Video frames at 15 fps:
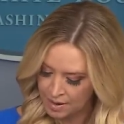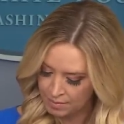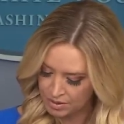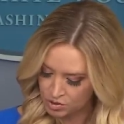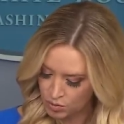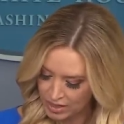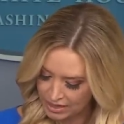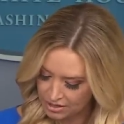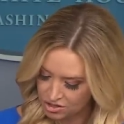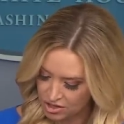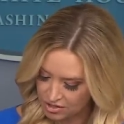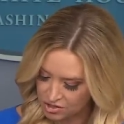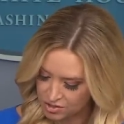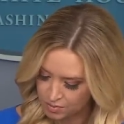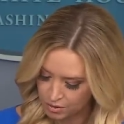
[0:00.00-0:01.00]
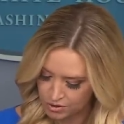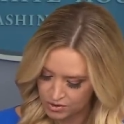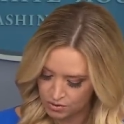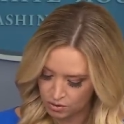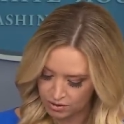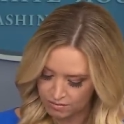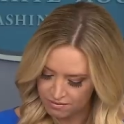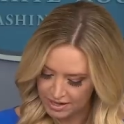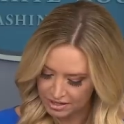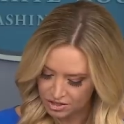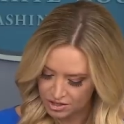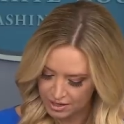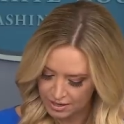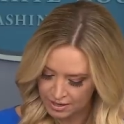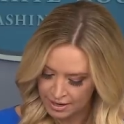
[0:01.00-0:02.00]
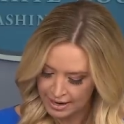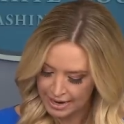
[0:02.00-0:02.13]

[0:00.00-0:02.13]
between a judge's personal conviction